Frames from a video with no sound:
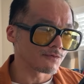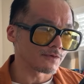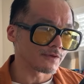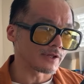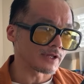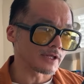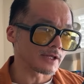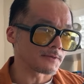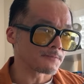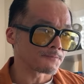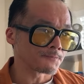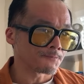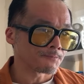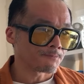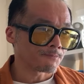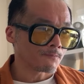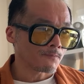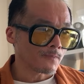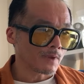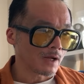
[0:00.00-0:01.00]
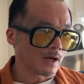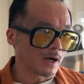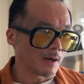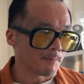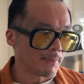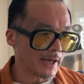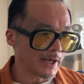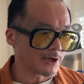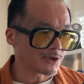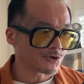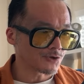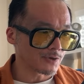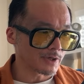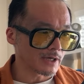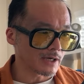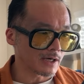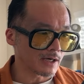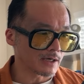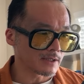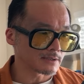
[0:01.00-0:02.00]
the
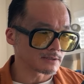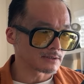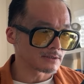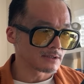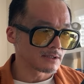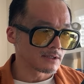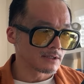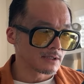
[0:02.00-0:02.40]
Patreon,